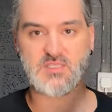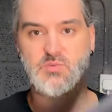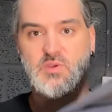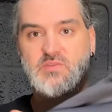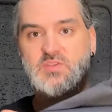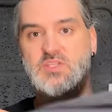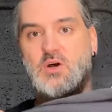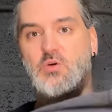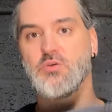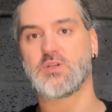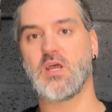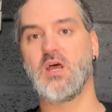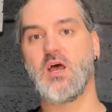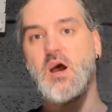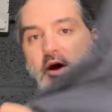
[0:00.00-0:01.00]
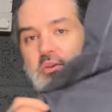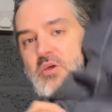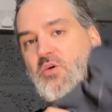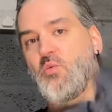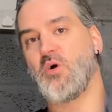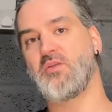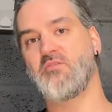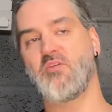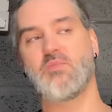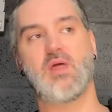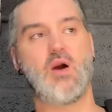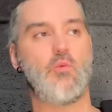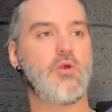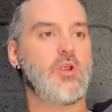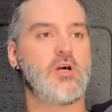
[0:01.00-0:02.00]
we've sold another one from that
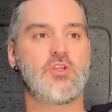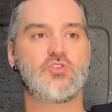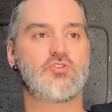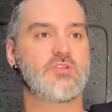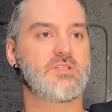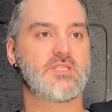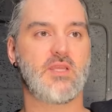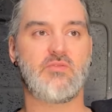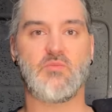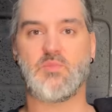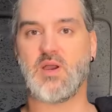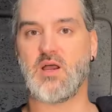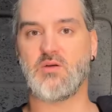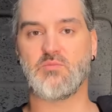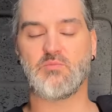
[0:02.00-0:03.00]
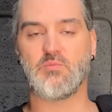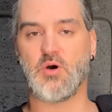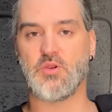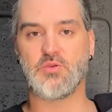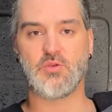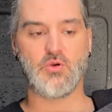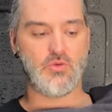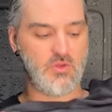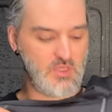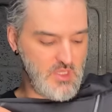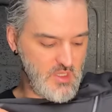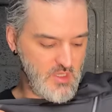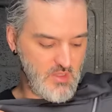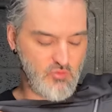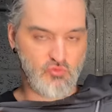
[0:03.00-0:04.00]
£107 bundle.
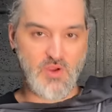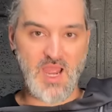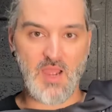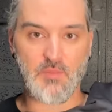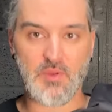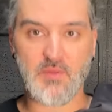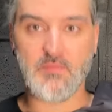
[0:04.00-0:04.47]
Rab